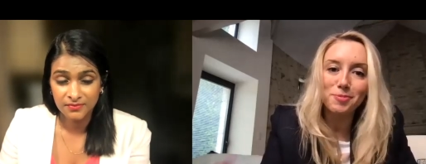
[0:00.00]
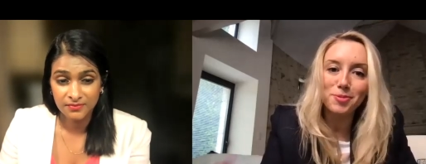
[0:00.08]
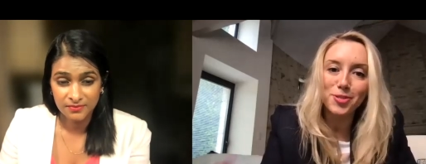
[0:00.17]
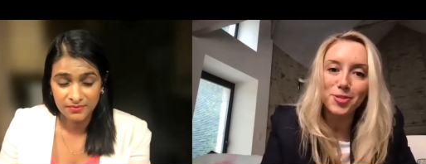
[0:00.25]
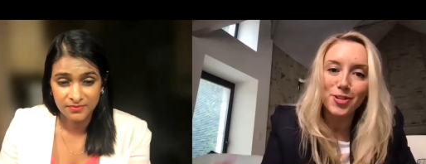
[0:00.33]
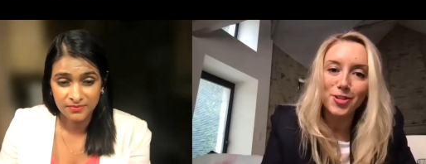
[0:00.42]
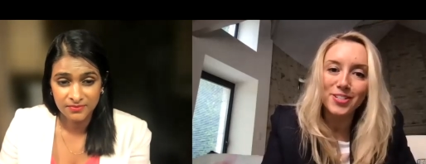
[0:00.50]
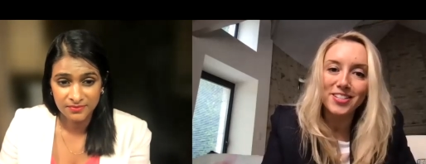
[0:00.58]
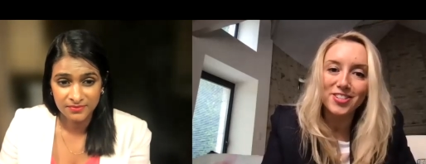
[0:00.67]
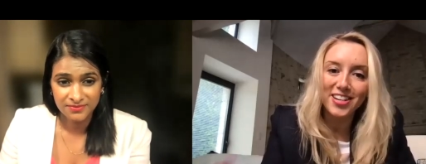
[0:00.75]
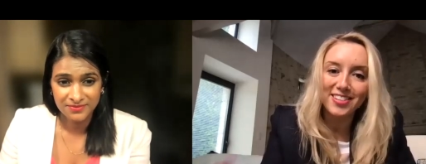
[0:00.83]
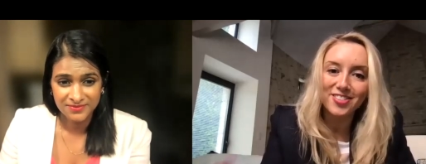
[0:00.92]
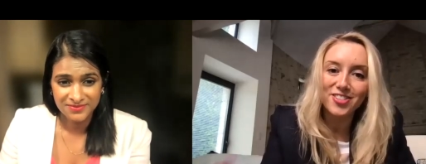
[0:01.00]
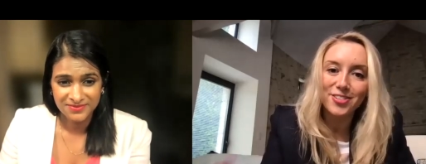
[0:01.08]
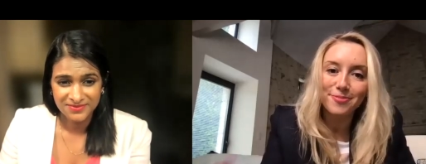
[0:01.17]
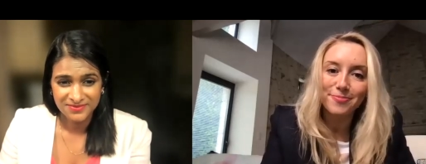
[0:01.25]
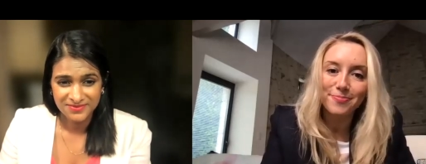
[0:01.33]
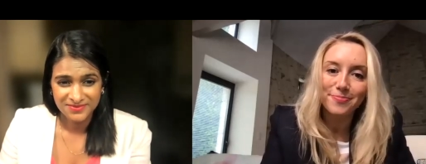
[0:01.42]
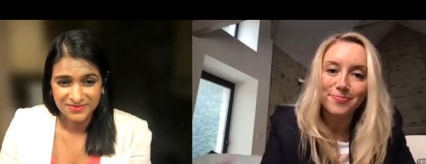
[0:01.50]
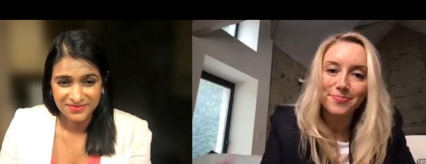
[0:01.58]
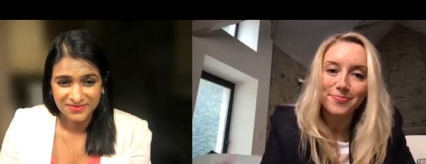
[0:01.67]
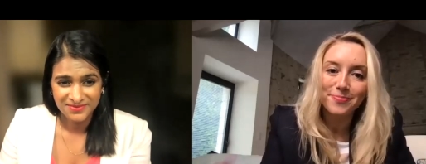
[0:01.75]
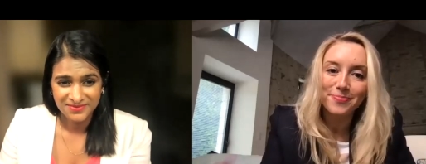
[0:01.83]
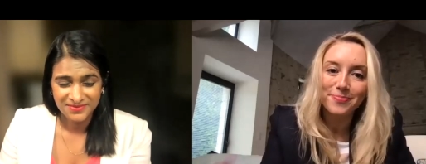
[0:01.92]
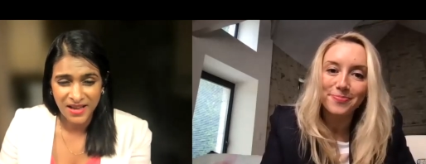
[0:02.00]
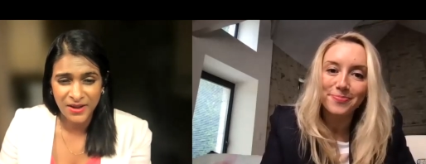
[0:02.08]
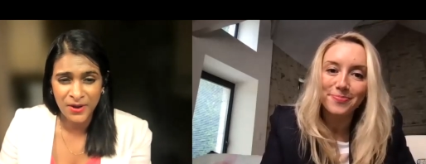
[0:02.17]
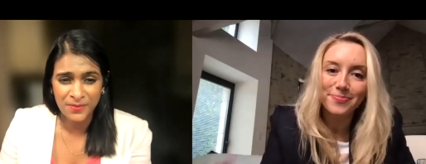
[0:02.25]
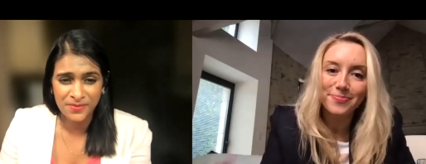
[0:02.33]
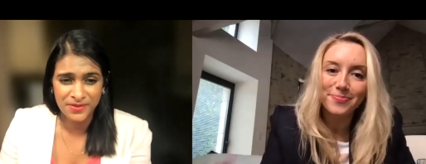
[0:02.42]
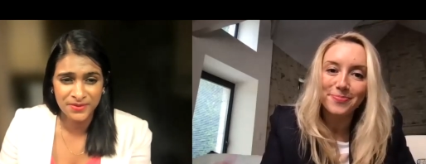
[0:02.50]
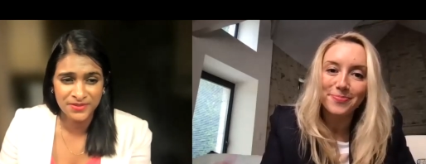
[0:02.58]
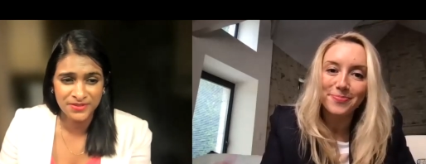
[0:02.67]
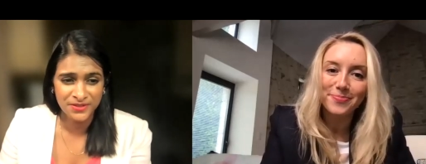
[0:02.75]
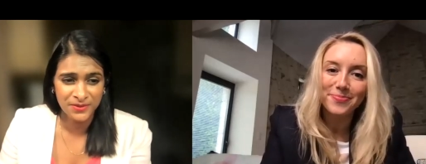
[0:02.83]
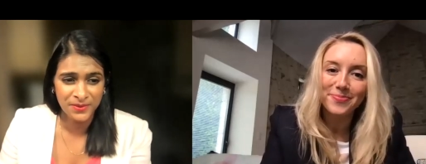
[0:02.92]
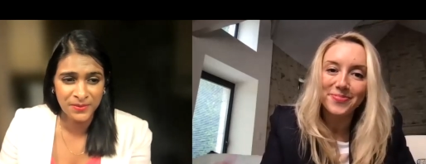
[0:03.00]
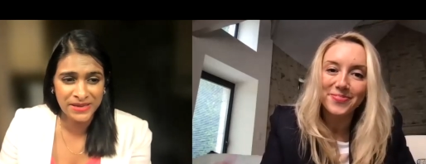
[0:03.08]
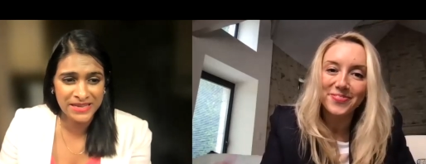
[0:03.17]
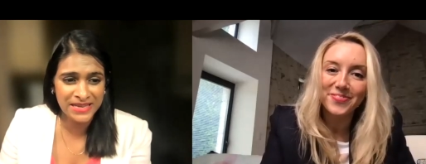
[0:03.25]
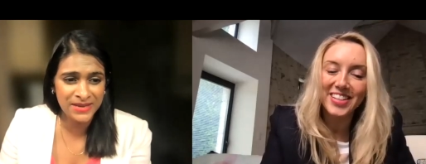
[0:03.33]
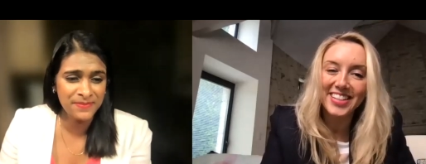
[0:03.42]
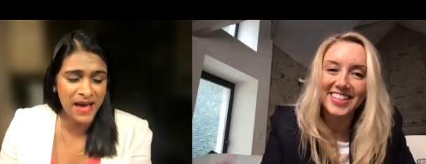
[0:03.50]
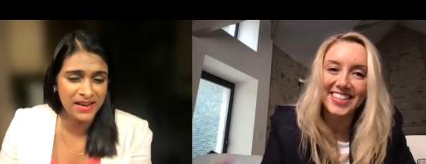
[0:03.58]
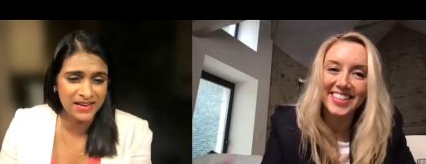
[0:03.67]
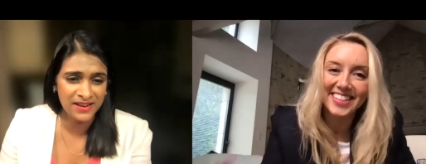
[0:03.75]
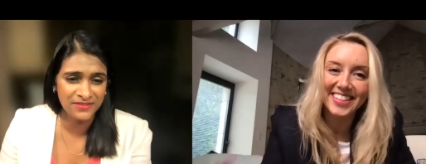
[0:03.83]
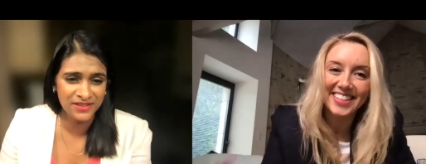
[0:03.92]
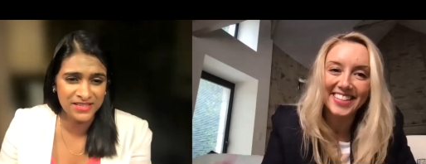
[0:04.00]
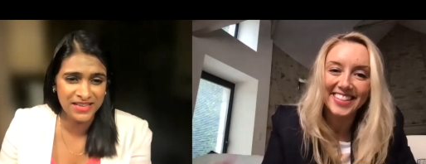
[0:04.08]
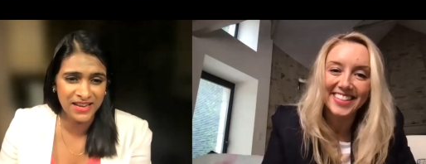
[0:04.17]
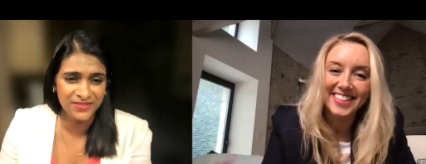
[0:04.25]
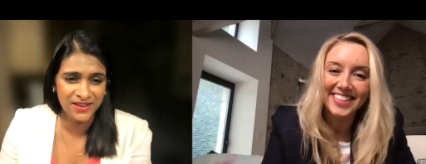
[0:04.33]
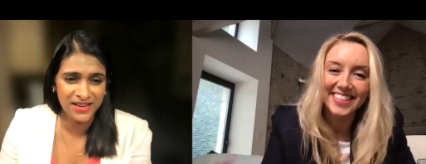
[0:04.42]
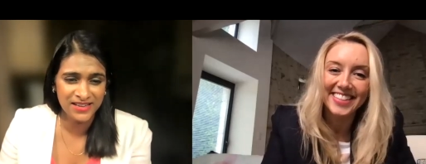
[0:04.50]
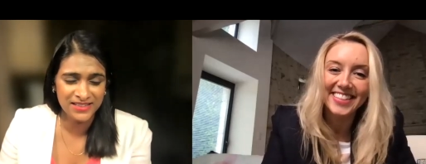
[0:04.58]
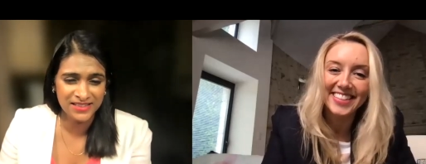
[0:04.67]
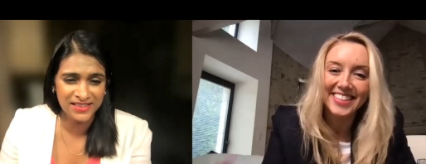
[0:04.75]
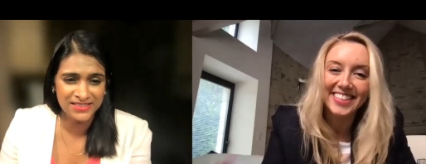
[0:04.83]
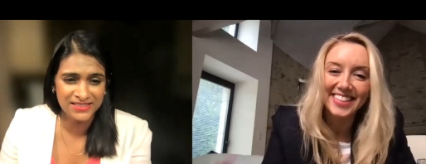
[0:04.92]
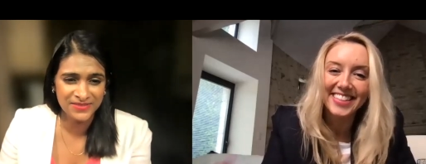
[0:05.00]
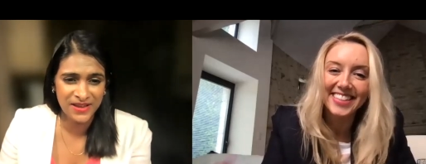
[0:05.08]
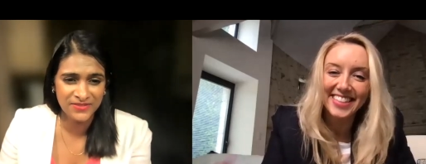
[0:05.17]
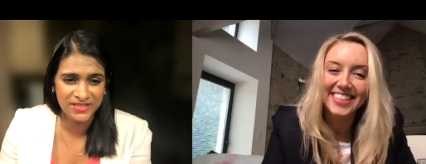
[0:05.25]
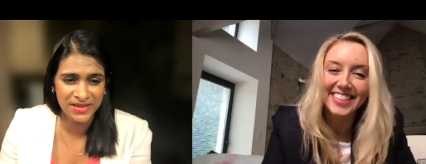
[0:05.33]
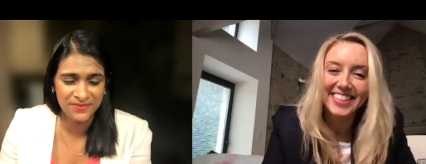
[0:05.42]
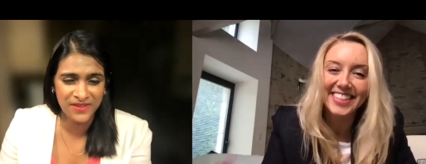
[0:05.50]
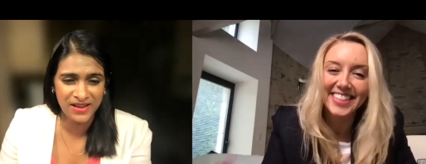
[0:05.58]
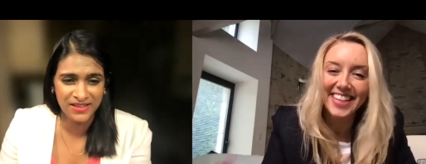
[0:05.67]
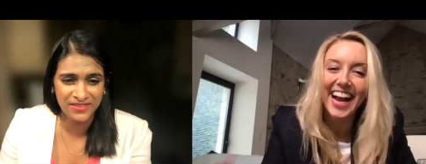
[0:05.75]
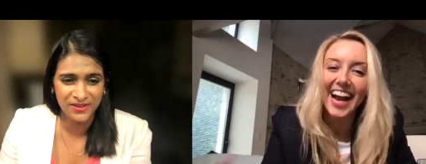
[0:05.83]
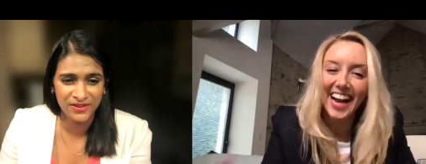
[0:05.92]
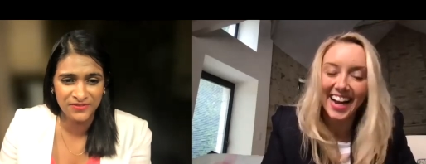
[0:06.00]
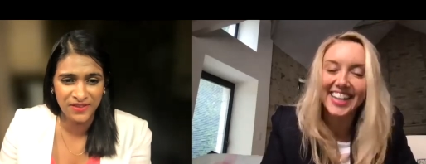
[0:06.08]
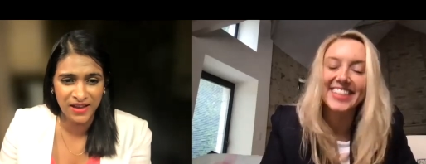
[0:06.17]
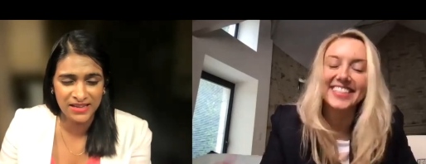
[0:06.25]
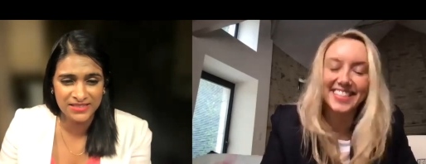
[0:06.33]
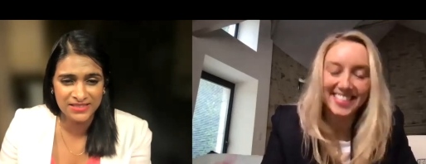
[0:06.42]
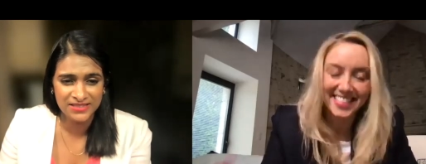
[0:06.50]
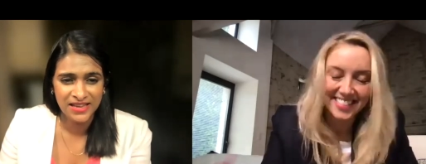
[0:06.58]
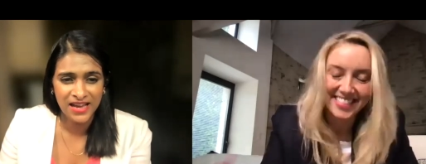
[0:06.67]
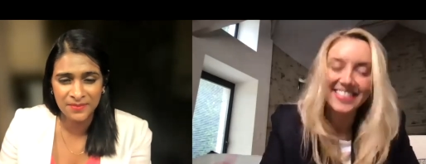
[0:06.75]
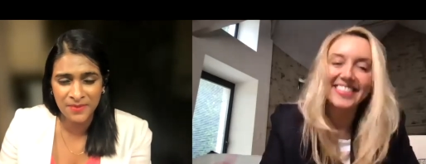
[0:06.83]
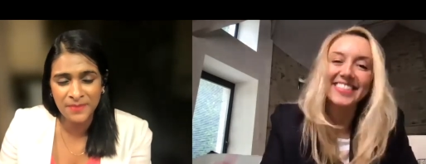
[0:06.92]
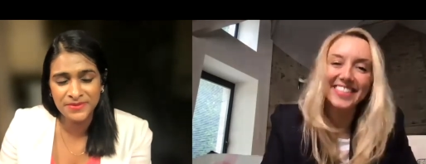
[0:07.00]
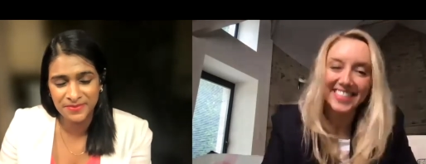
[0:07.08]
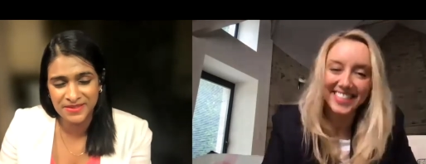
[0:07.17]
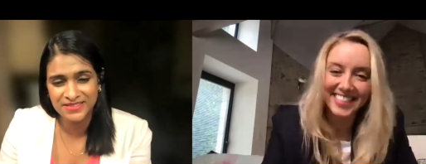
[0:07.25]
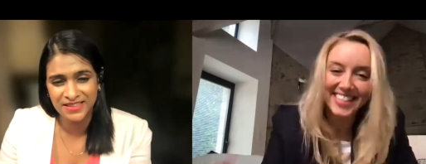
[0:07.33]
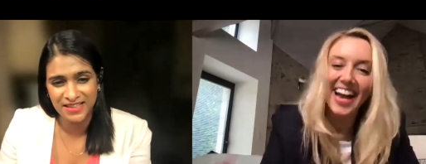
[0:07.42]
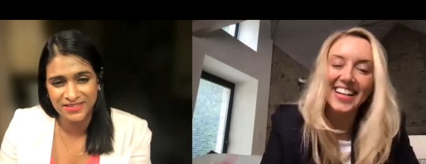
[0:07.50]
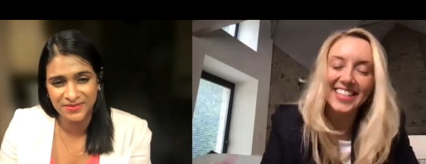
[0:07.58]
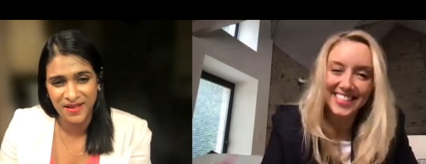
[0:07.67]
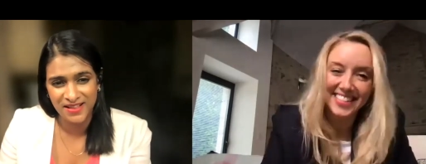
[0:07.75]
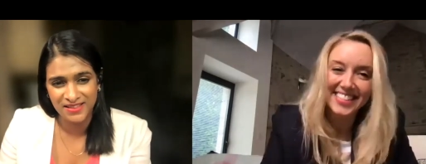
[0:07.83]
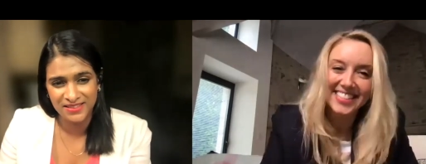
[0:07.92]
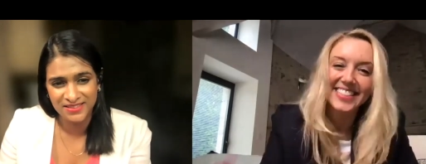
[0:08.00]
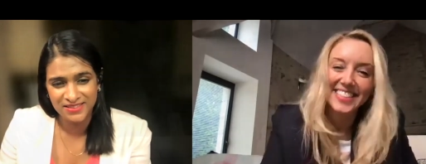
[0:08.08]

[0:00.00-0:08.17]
Speaker 1: will start to change
Speaker 2: i hope so too we, we keep at it every day right elise we have to keep fighting the good fight i'm optimistic yeah. as well